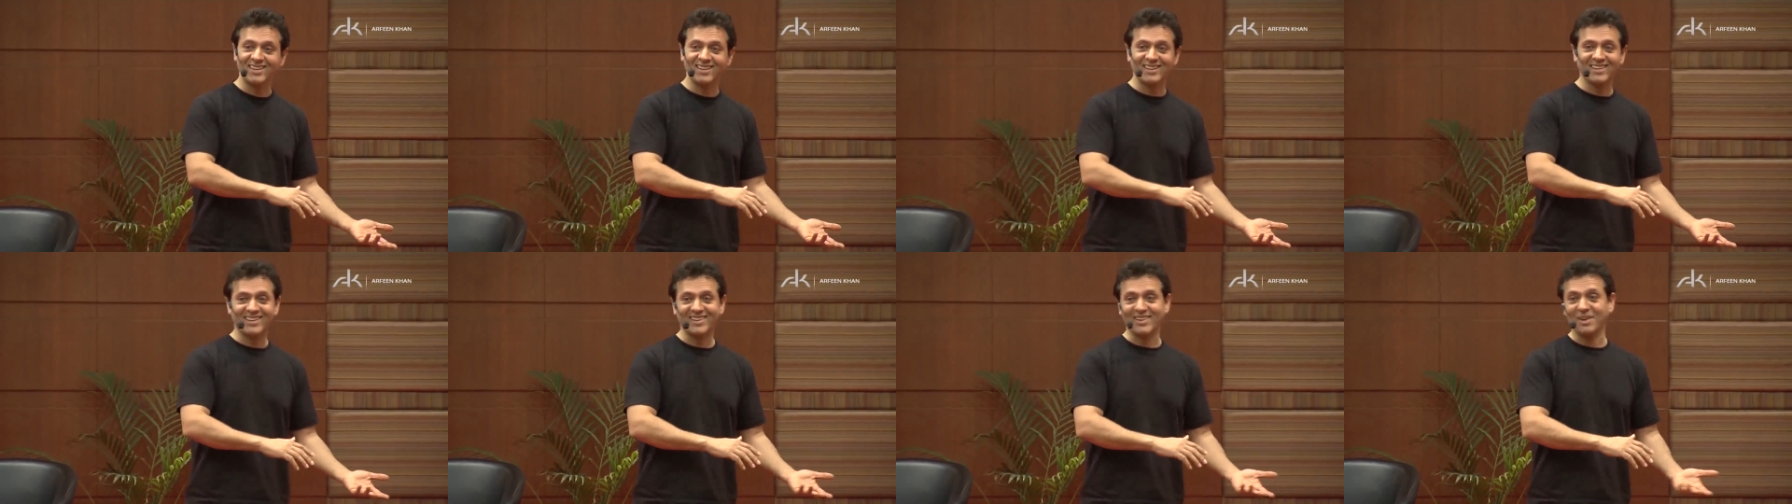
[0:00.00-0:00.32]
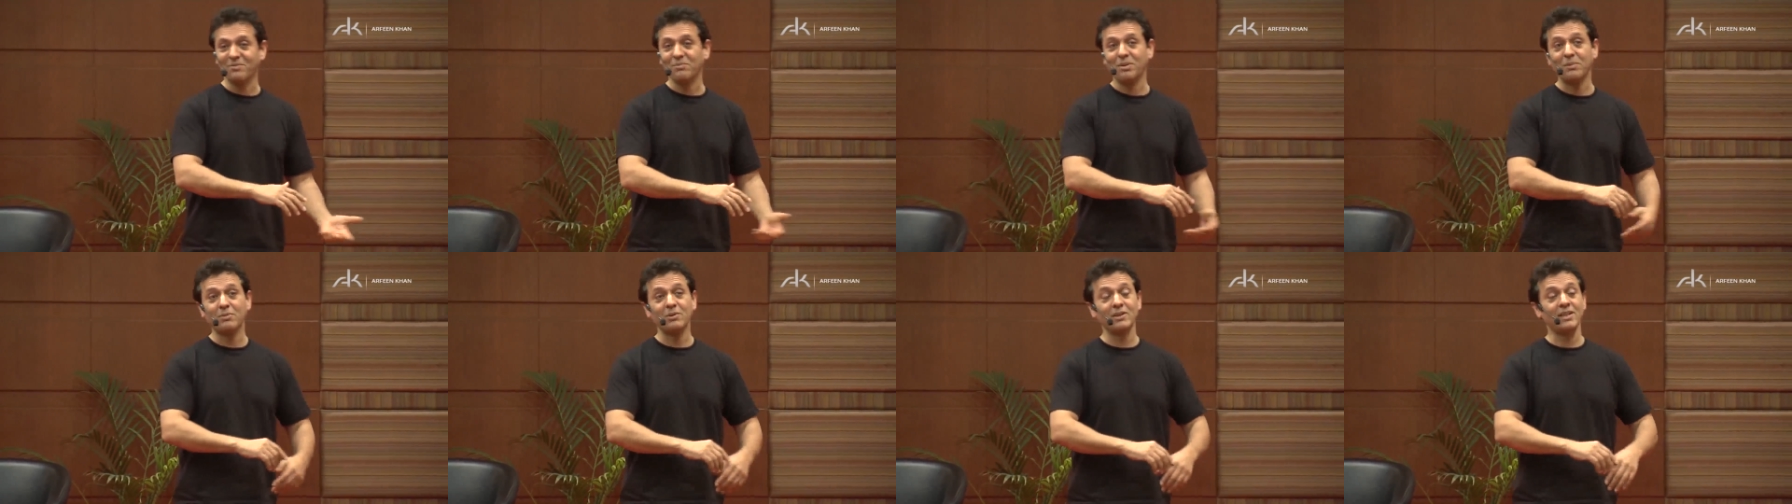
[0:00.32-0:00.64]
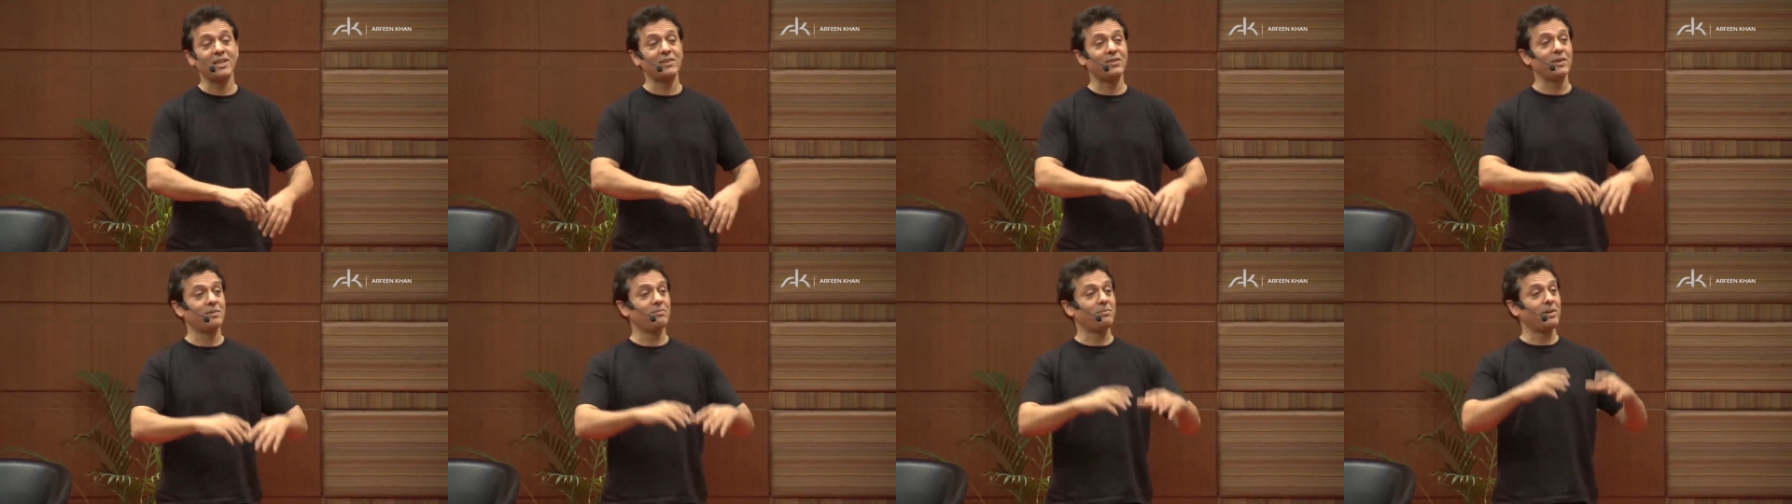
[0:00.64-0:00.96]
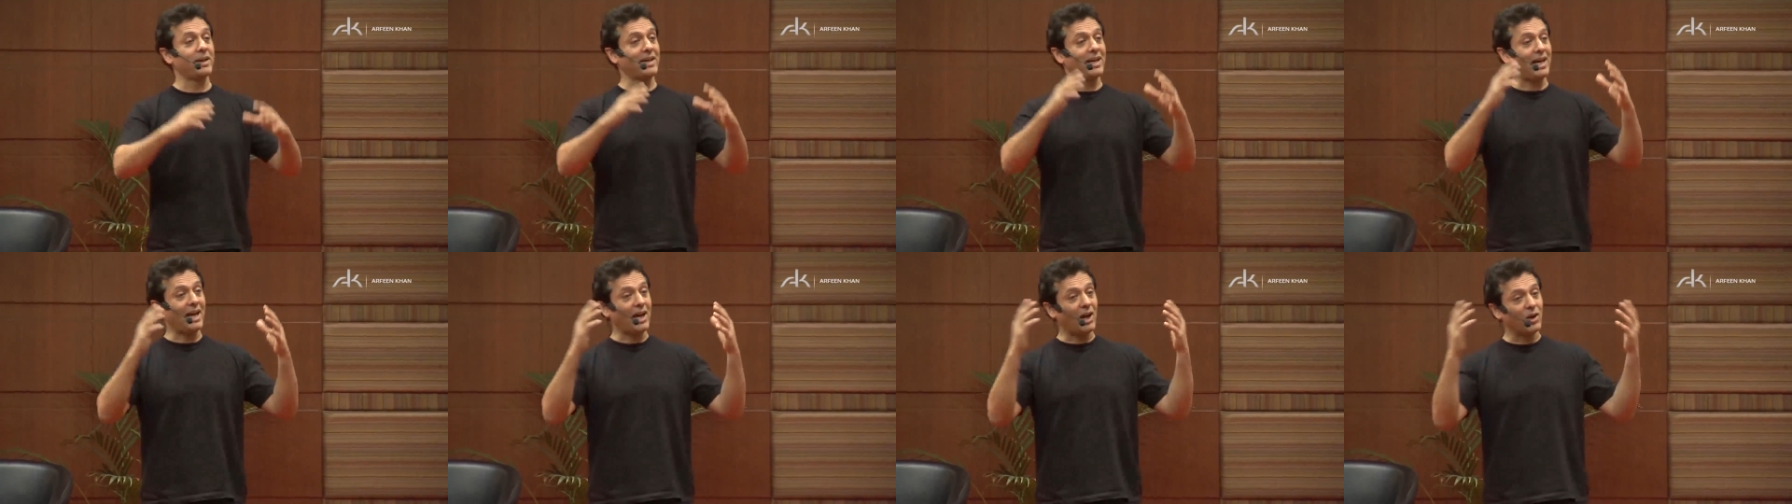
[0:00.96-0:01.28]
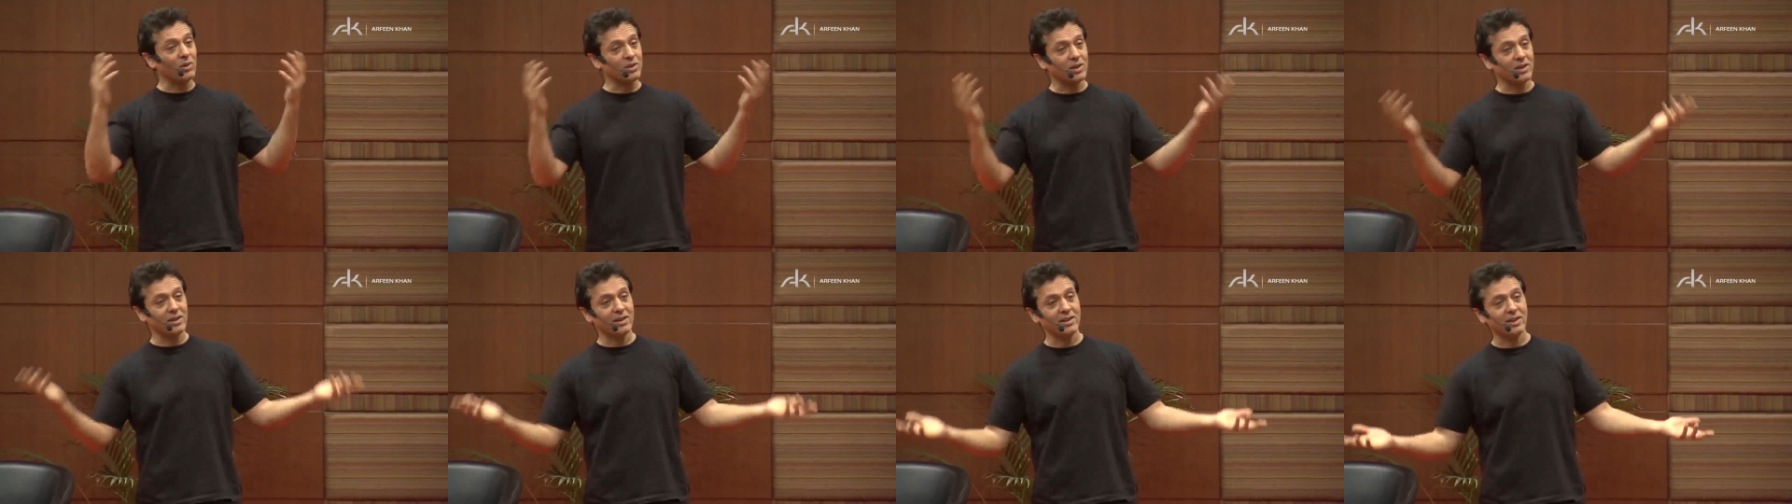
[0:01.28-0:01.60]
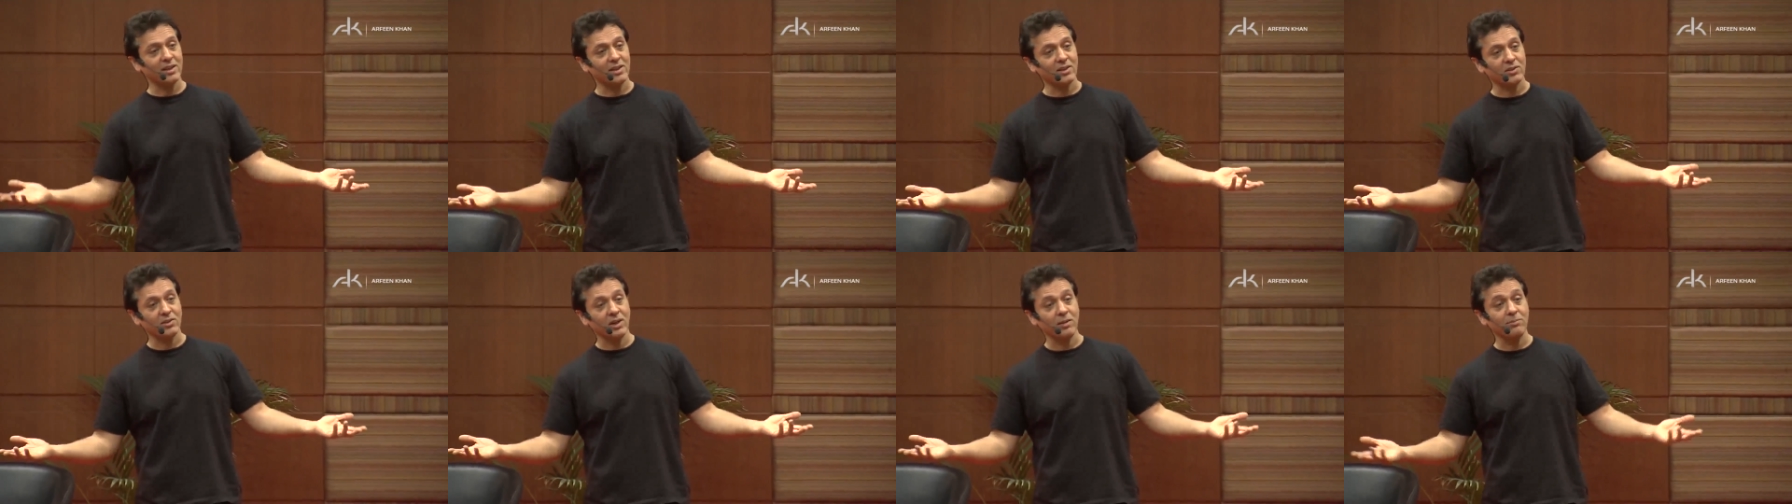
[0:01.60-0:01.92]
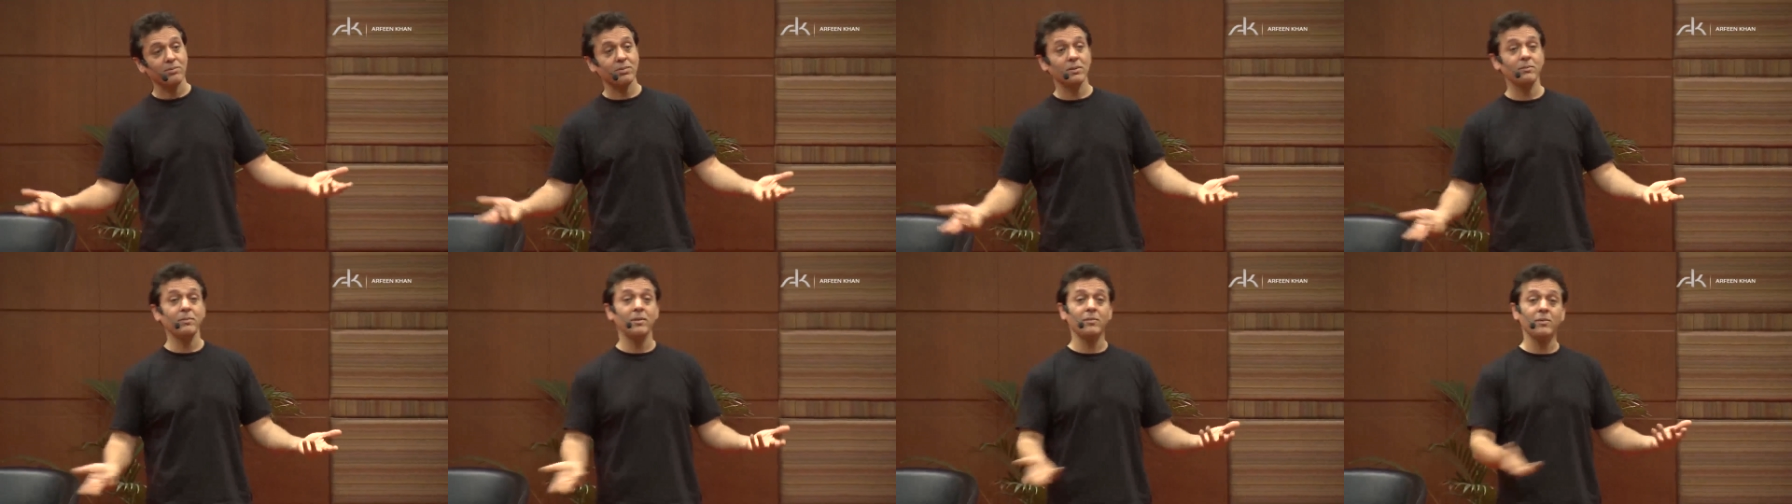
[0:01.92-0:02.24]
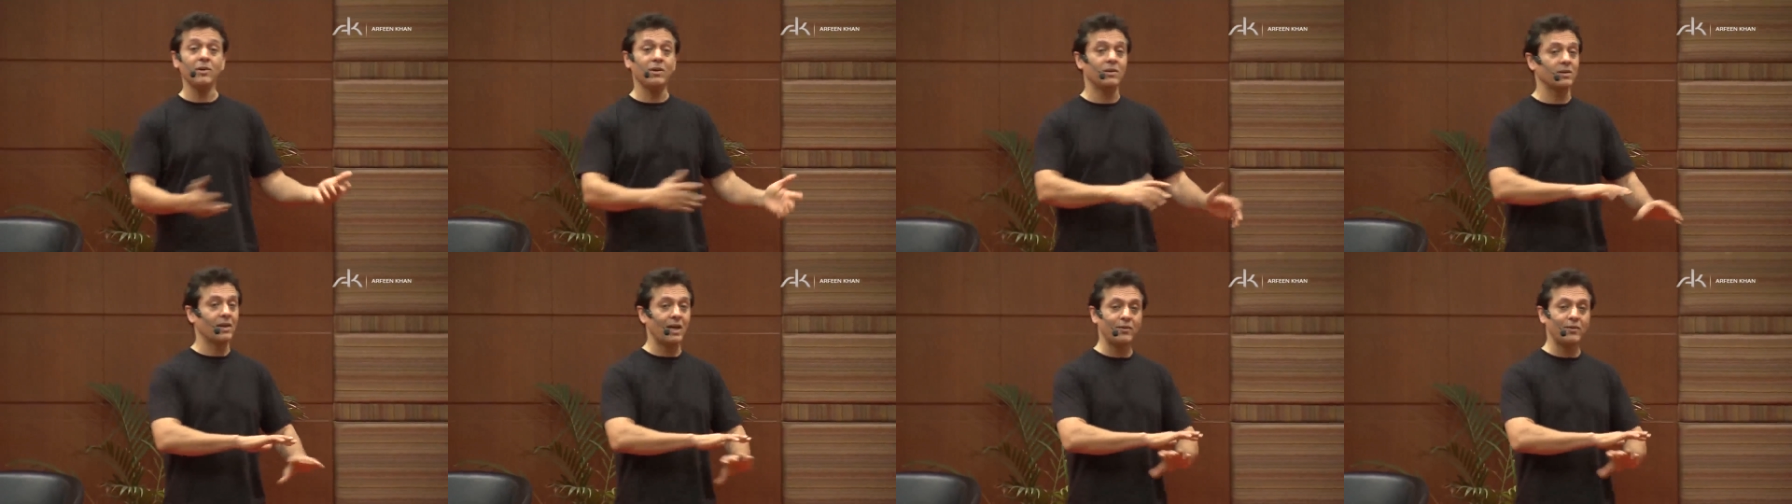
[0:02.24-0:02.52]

Some people live in better houses and are corrupt. Some people not.